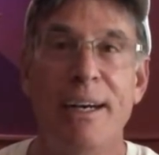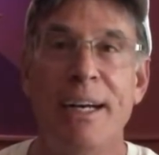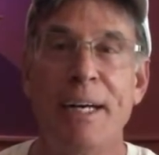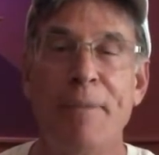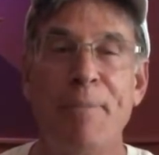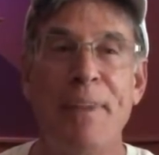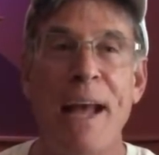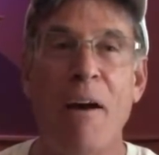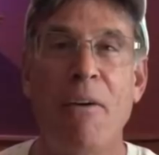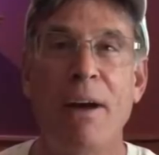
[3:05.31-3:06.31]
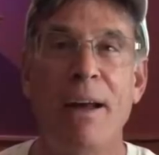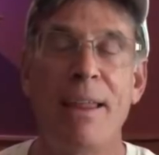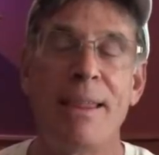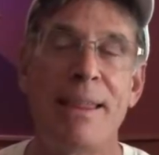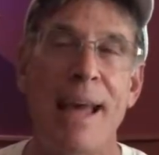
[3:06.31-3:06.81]
Or
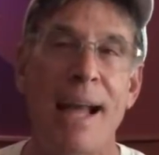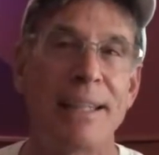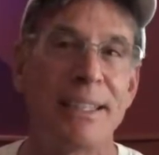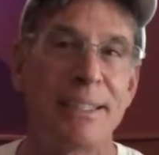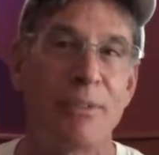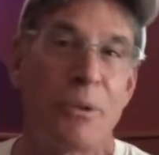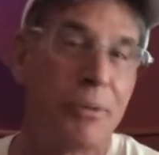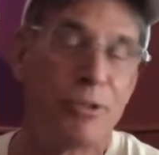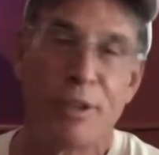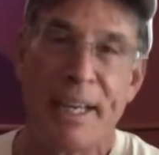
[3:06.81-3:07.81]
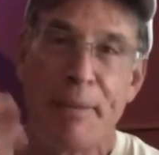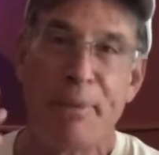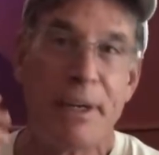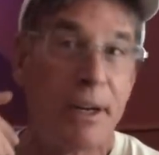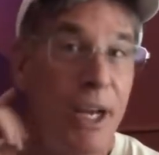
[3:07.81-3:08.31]
drinking
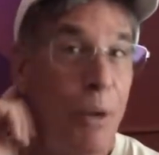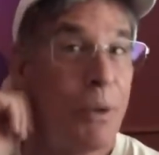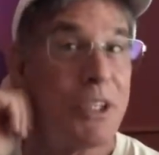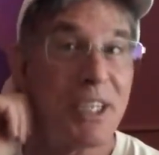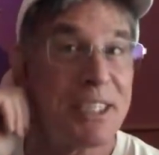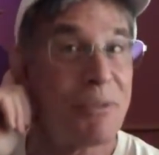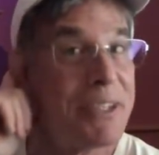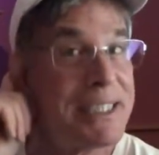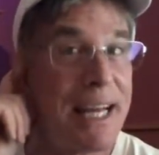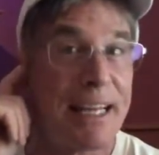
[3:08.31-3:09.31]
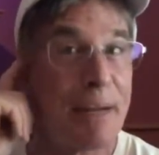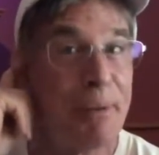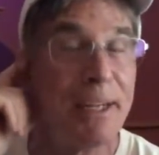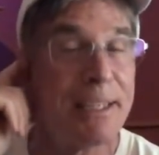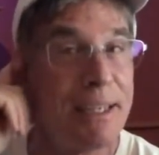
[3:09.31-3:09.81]
beer, which doesn't really sound like a
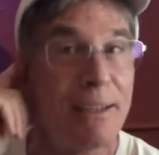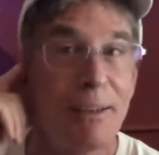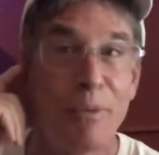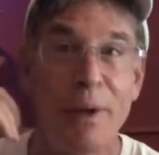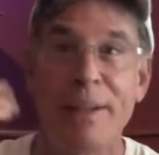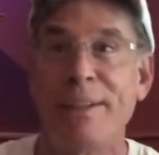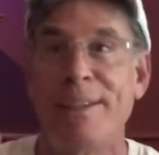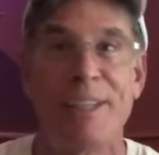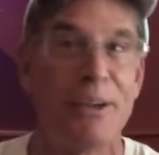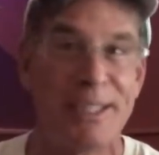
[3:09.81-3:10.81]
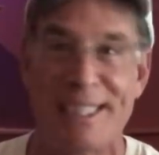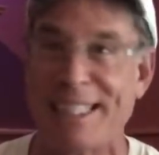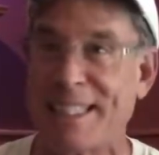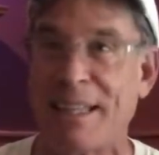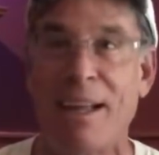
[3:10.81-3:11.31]
big deal when, you know, it's
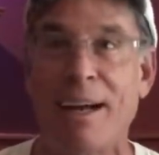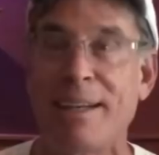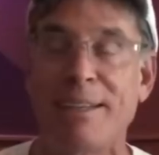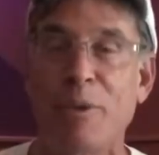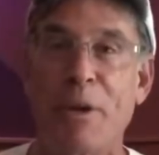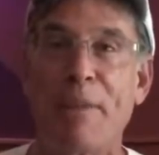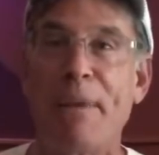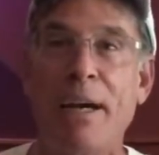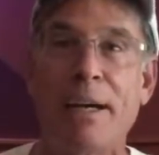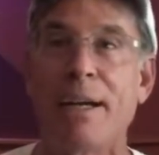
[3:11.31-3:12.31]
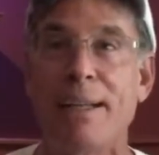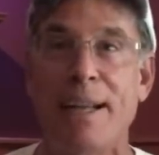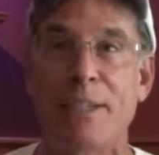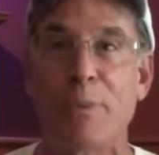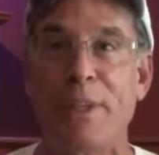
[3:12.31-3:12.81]
6 o'clock in North America and
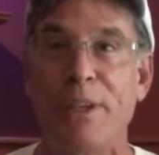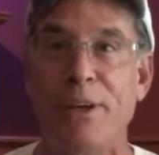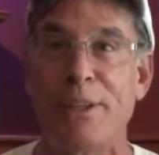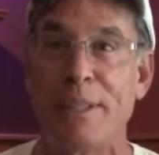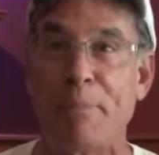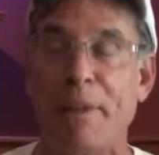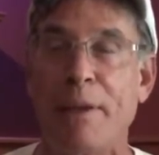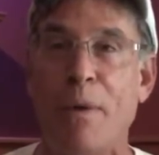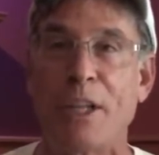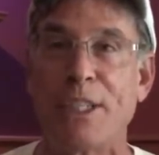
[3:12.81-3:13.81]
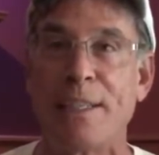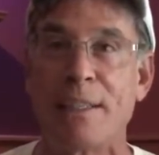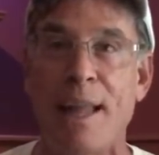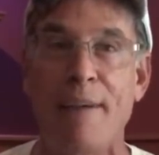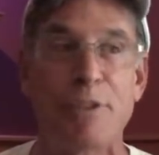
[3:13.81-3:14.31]
that's when, you know, you're typically watching his
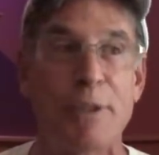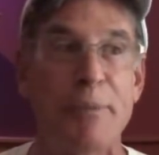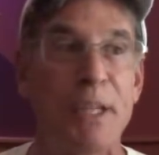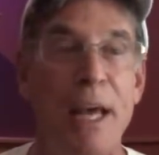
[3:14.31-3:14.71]
live streams.